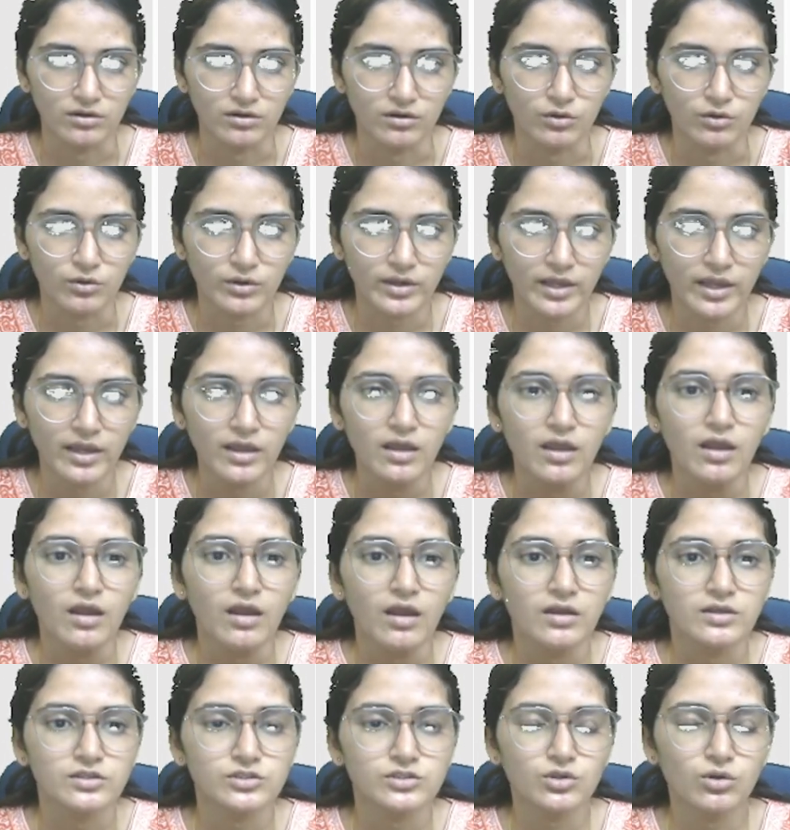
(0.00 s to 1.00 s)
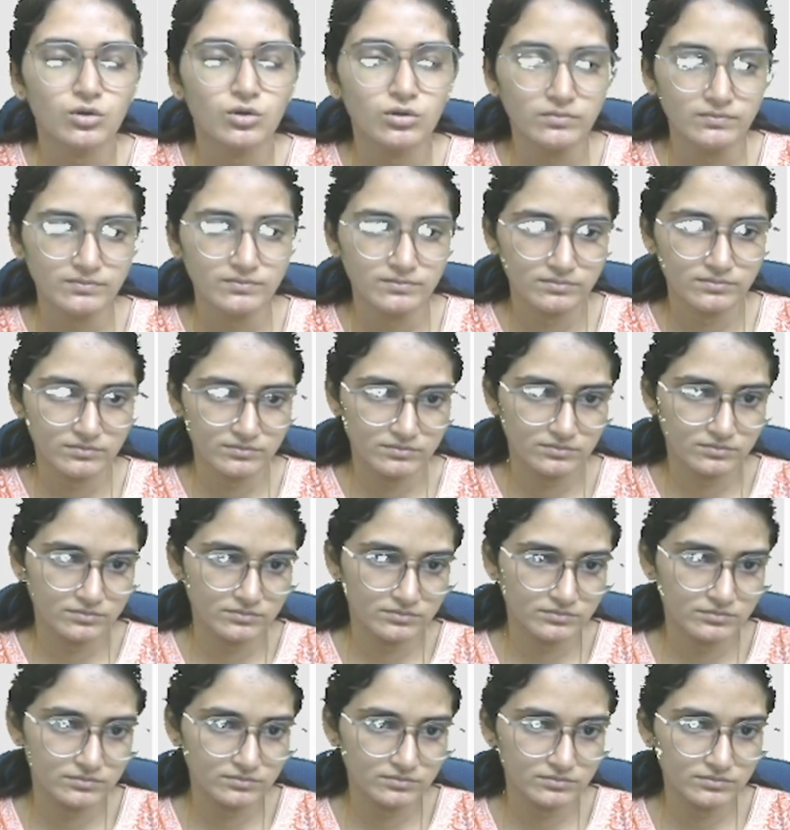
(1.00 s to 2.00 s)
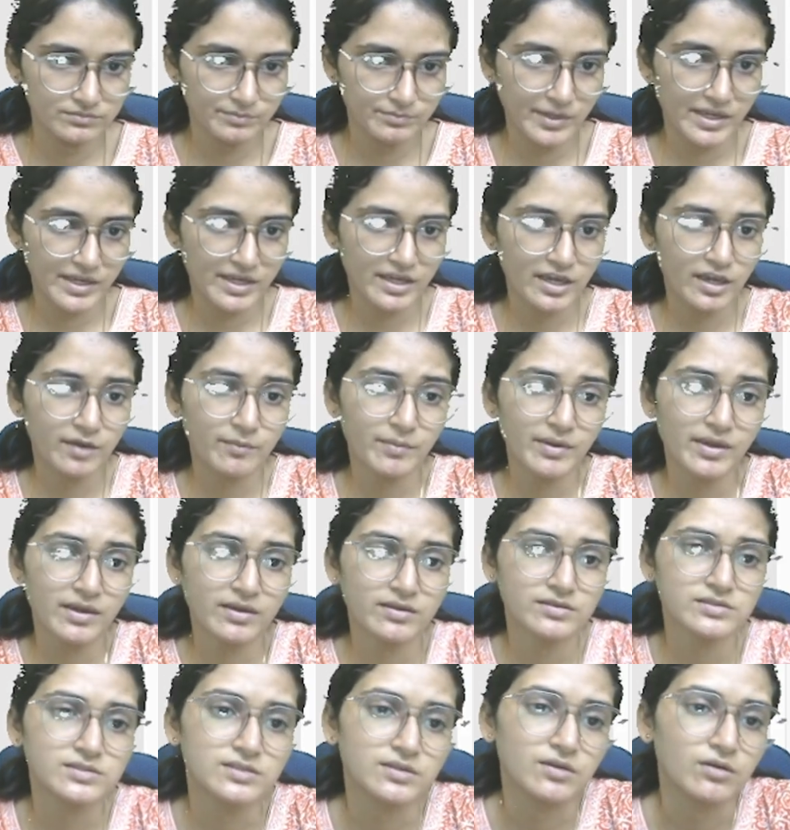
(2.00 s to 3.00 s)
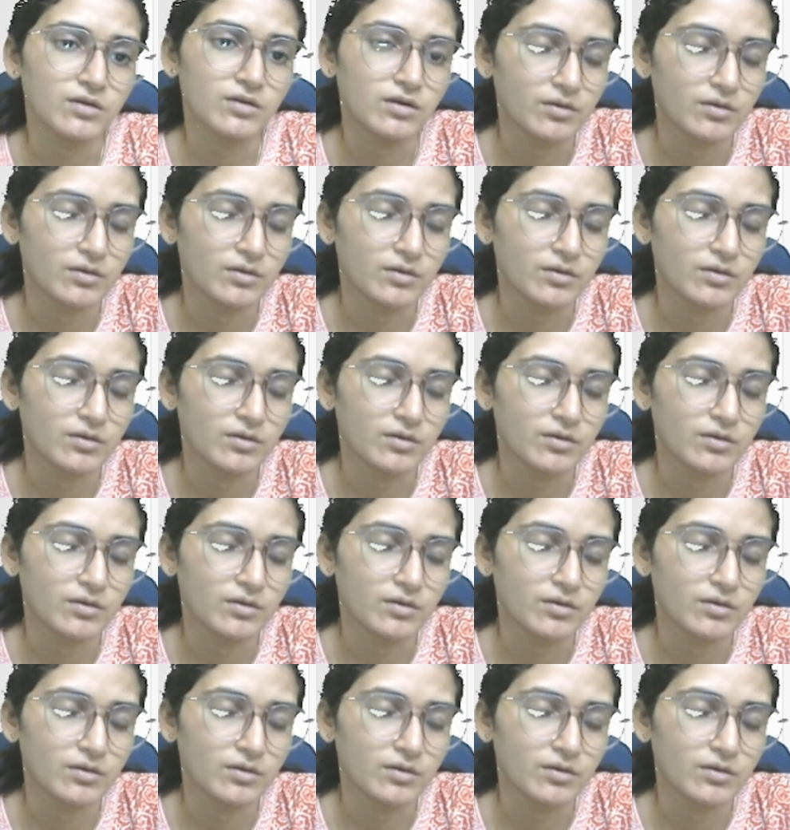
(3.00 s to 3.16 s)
Okay, so pKb is